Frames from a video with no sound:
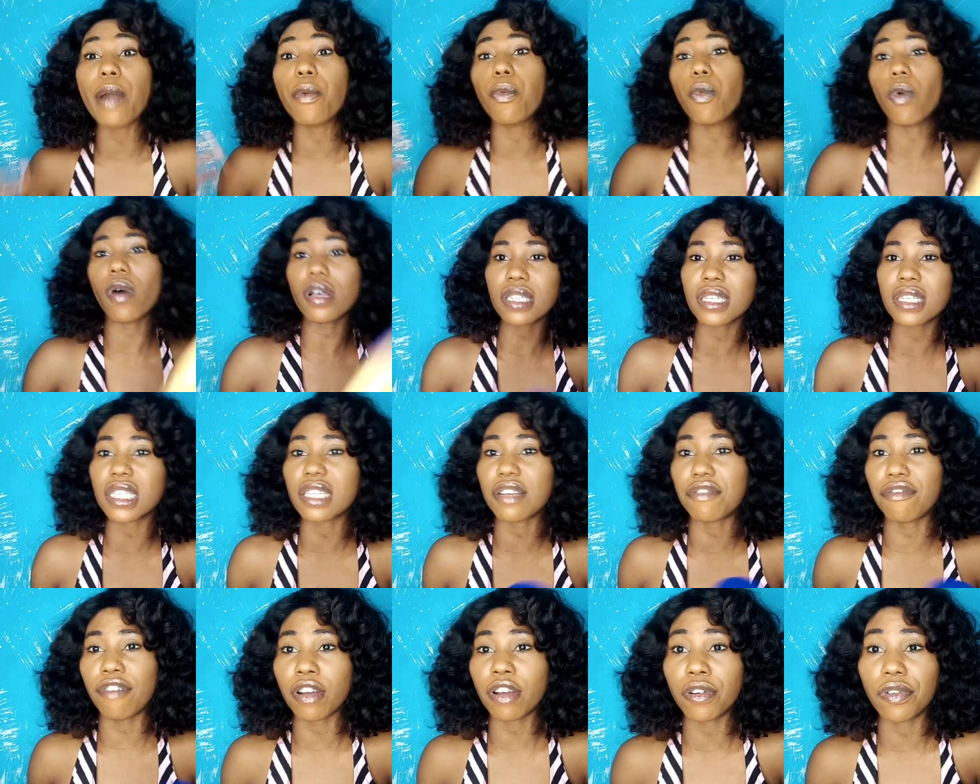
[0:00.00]
wasn't a
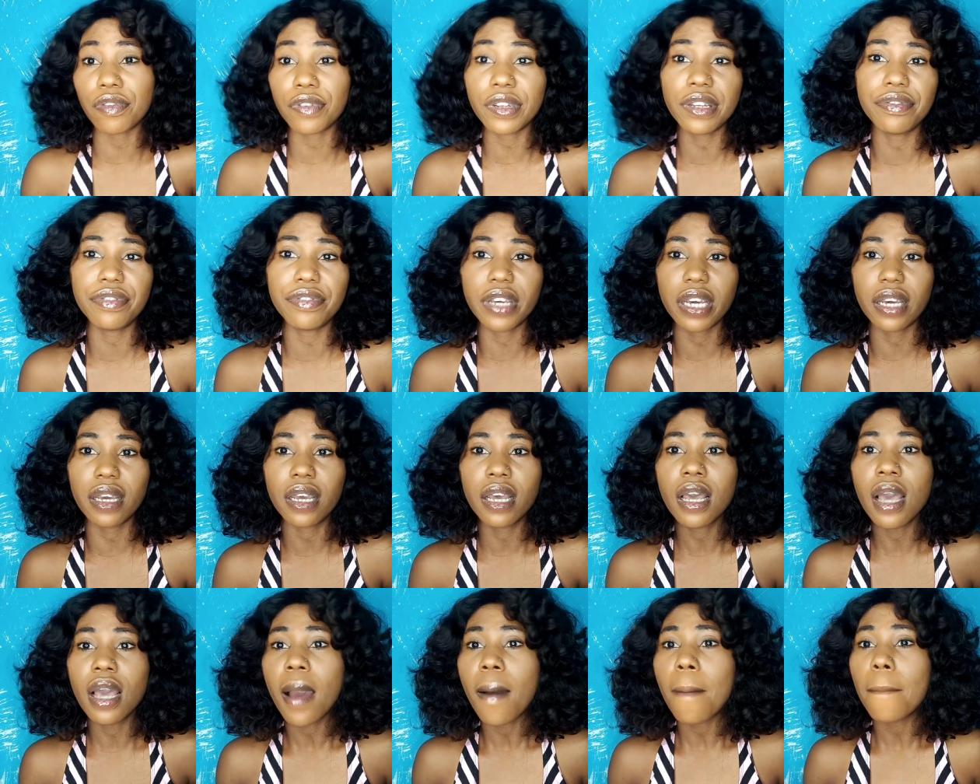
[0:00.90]
fan of Nivea,
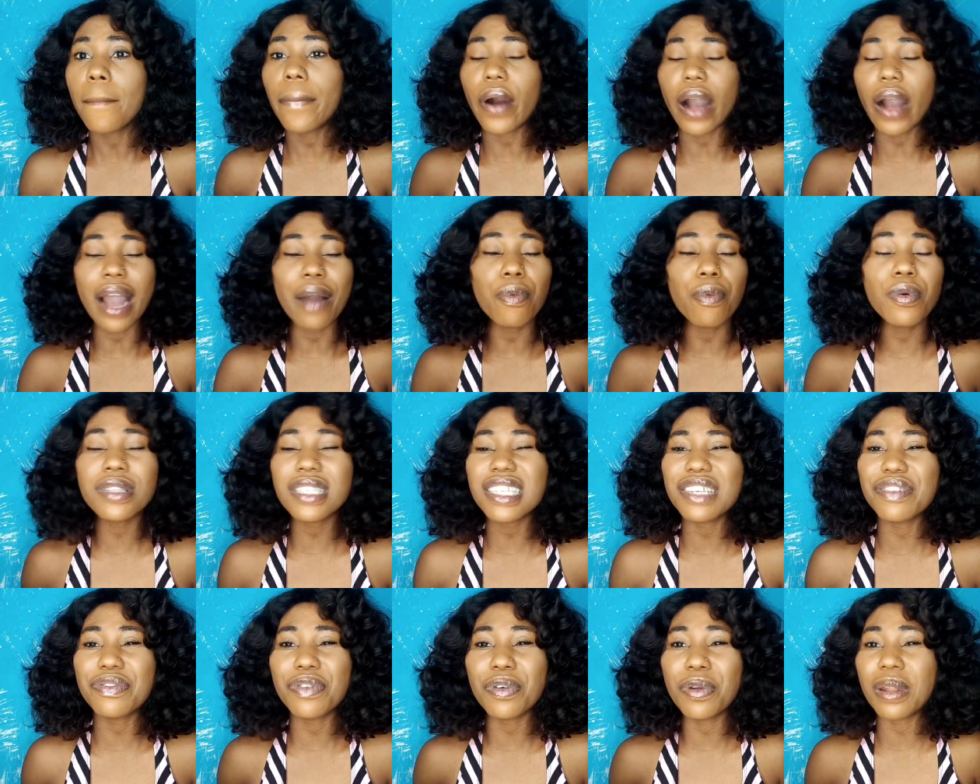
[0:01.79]
but I won't
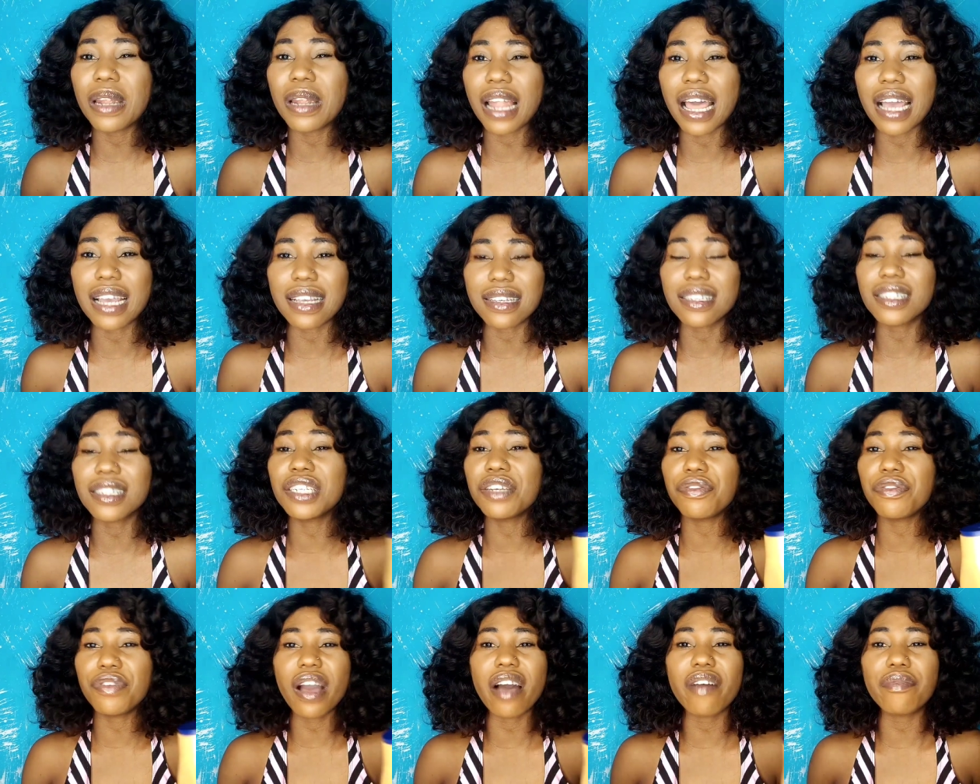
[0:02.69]
even lie. See,
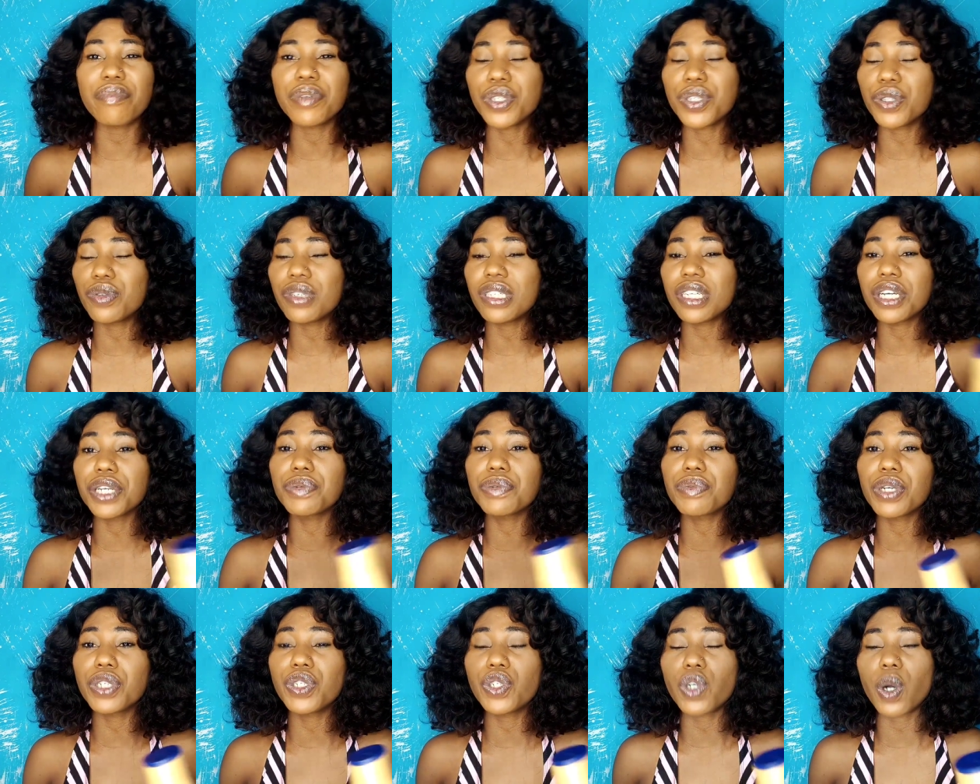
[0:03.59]
Nivea have been doing a
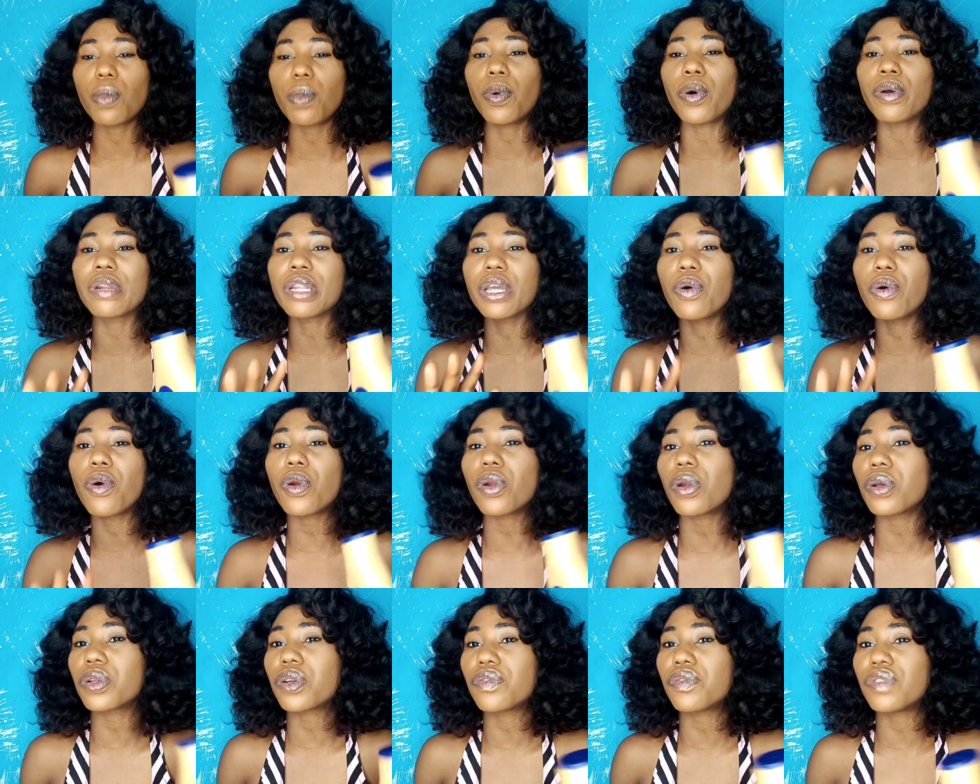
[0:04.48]
great job on a whole
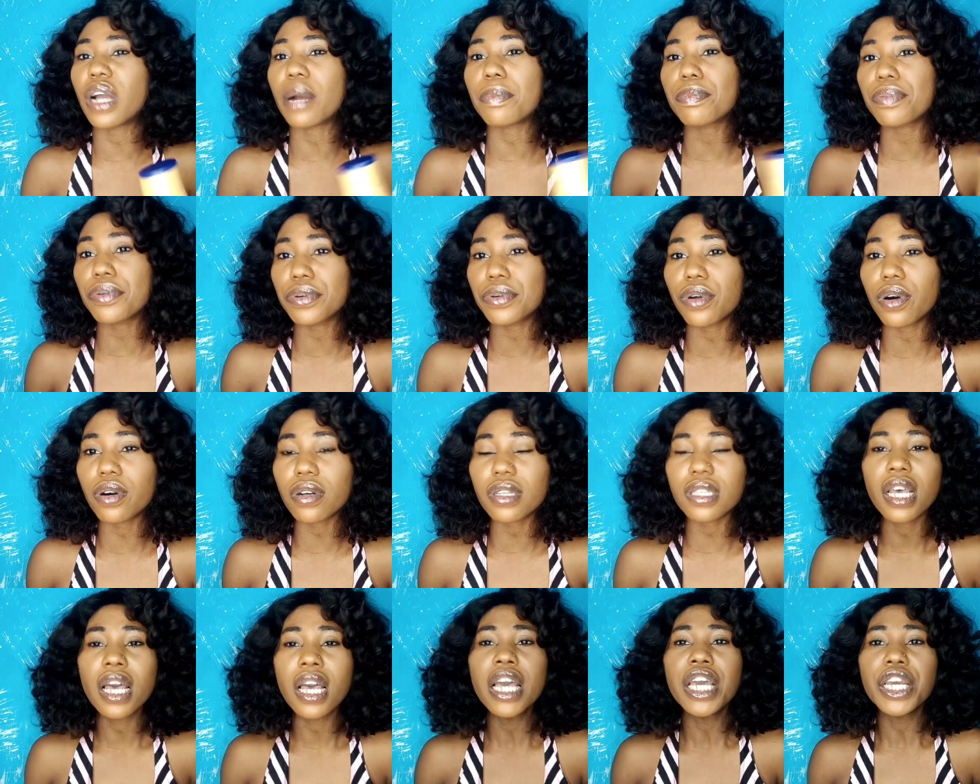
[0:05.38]
lot of their products.
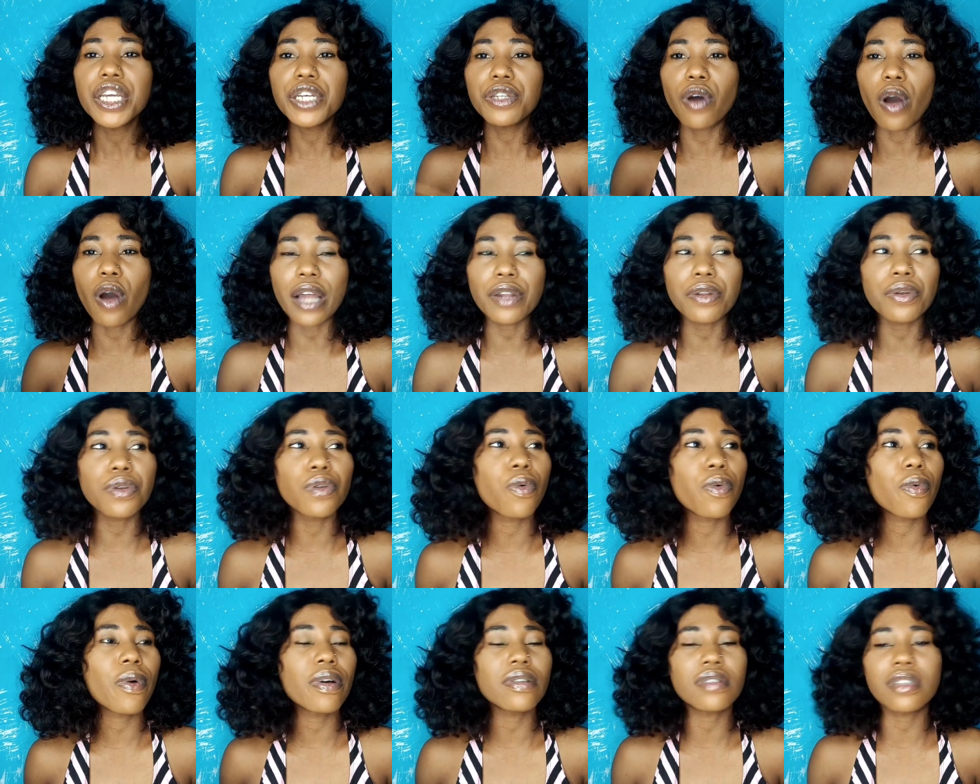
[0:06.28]
You know, I don't
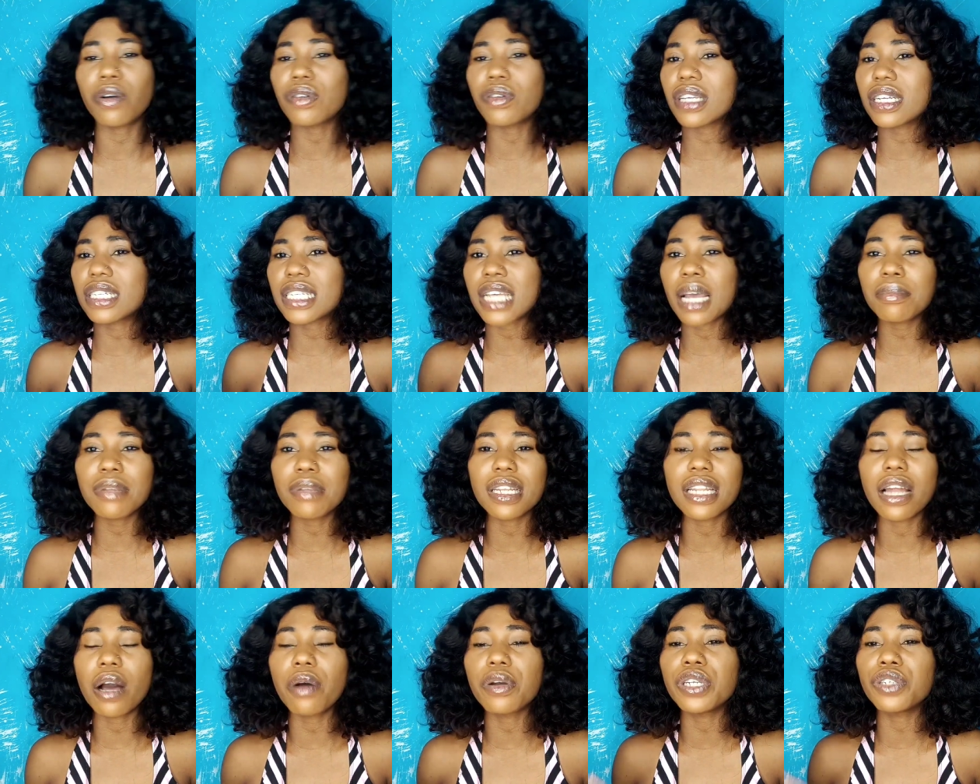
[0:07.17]
know, there was a time they
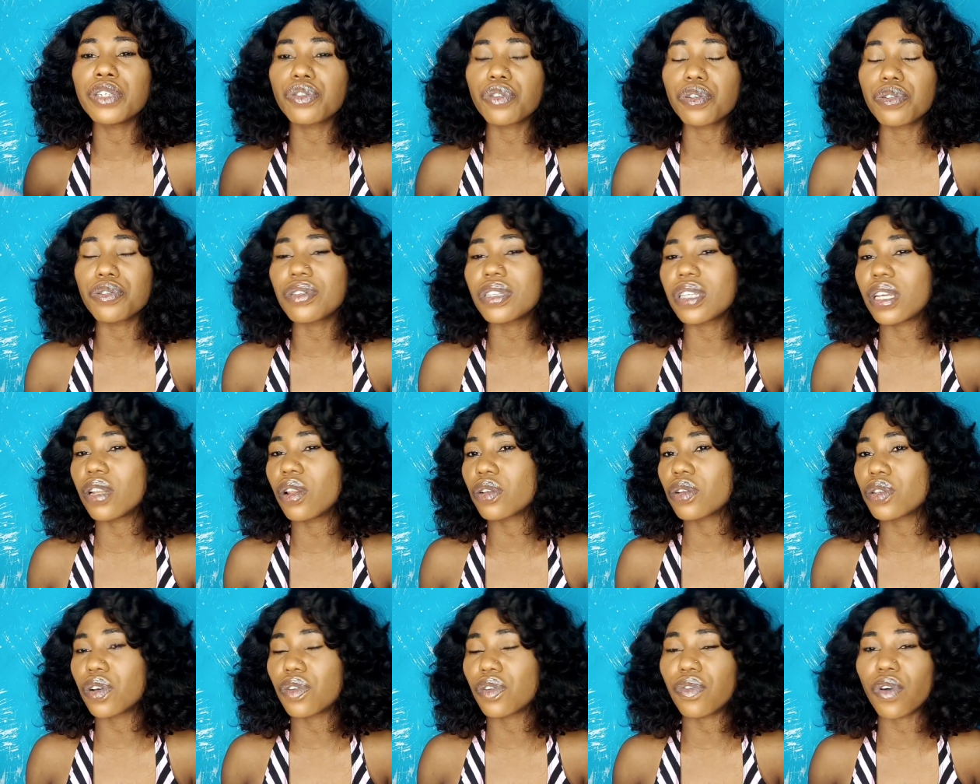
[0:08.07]
now introduced a
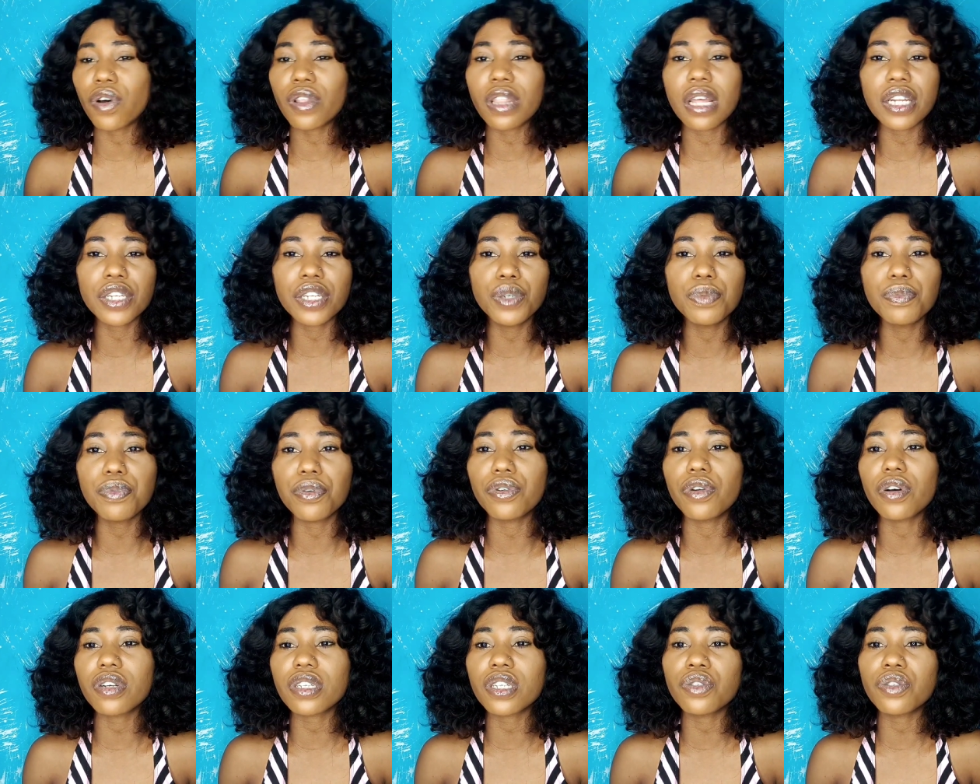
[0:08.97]
lot of other new
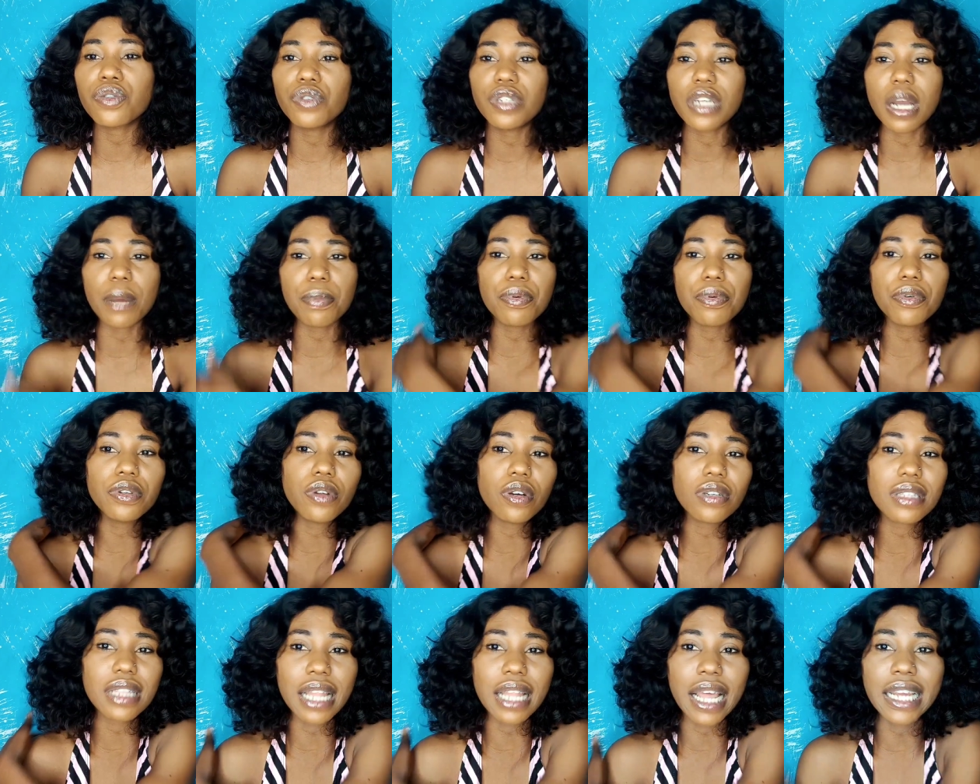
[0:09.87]
products into their
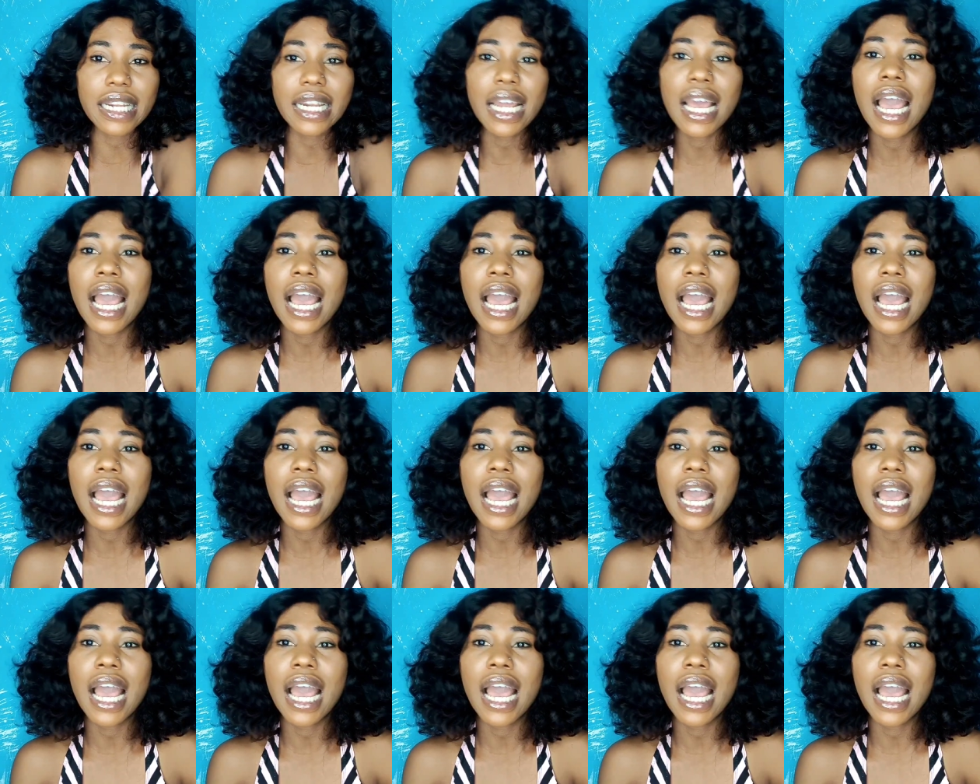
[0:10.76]
product line,